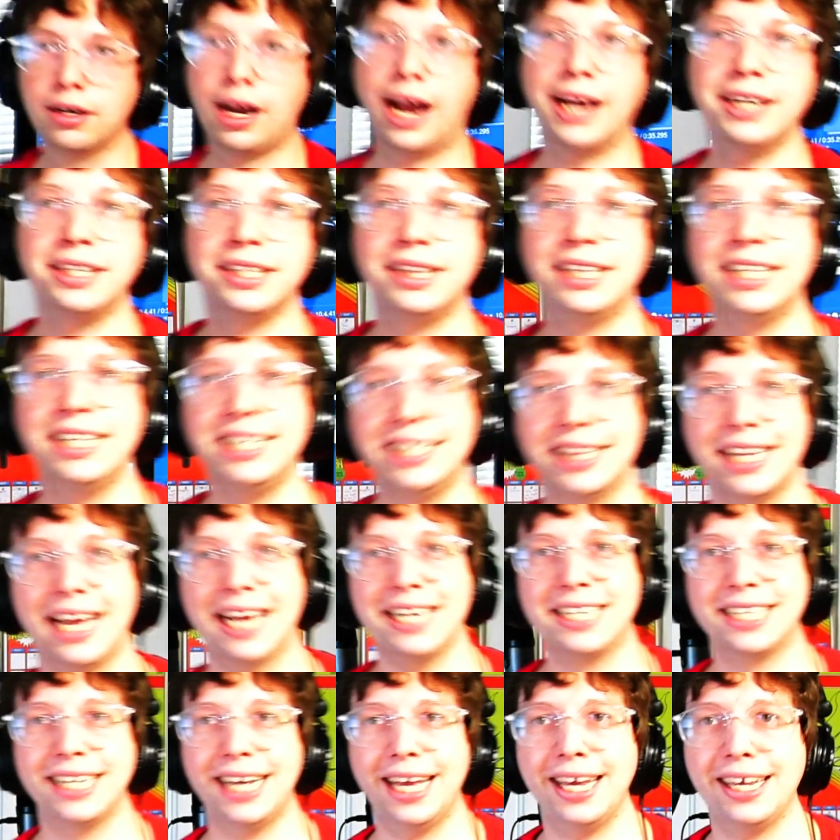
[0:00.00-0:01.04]
I deleted
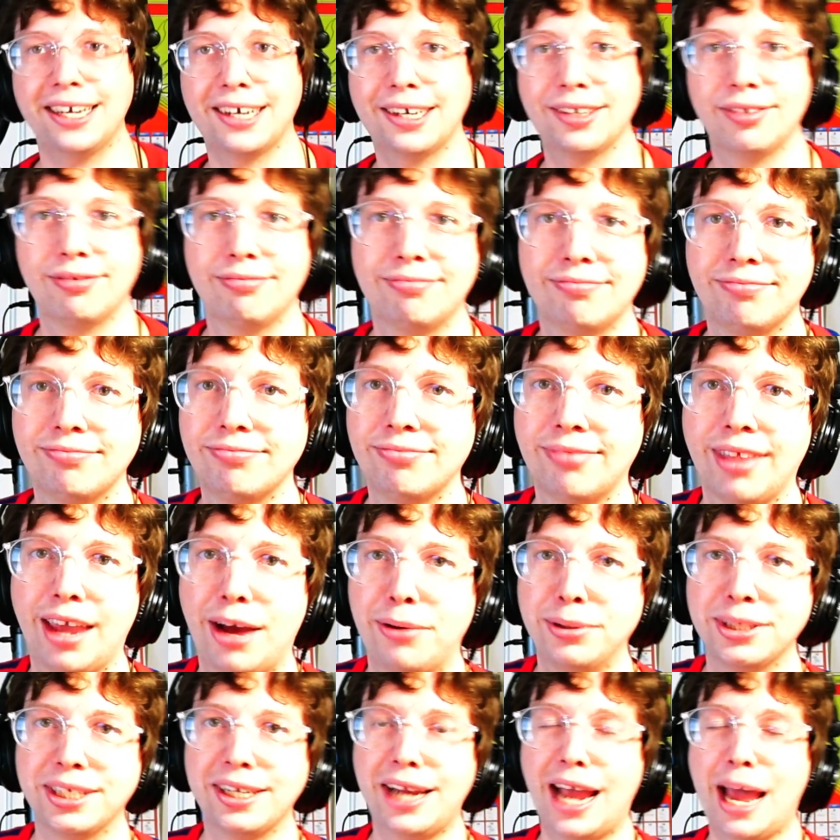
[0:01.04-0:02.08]
that take. I
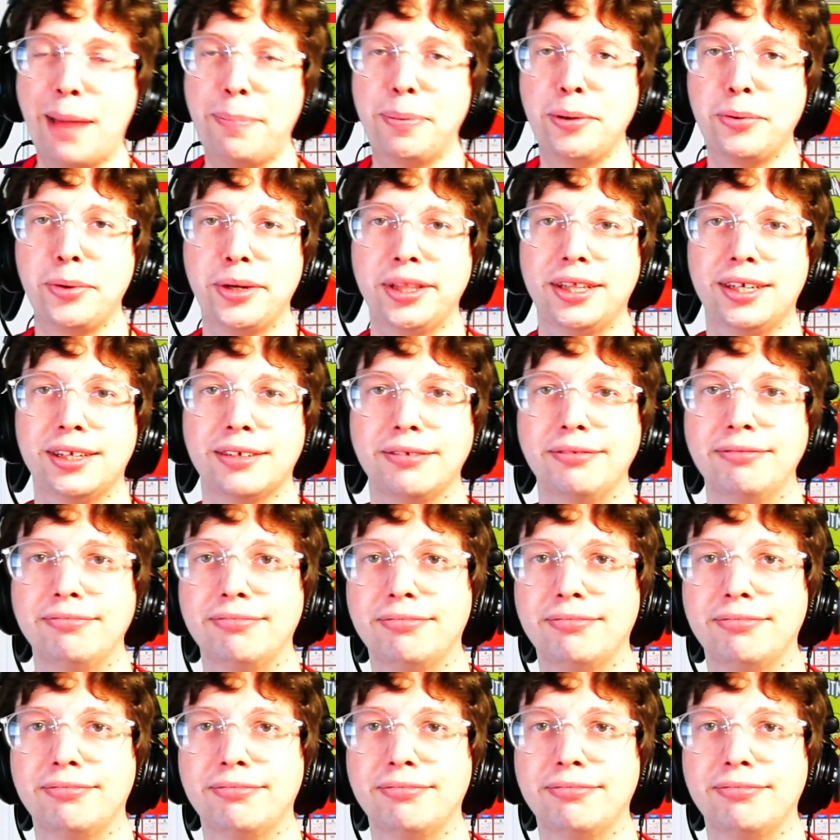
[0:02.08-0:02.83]
wasn't happy with it.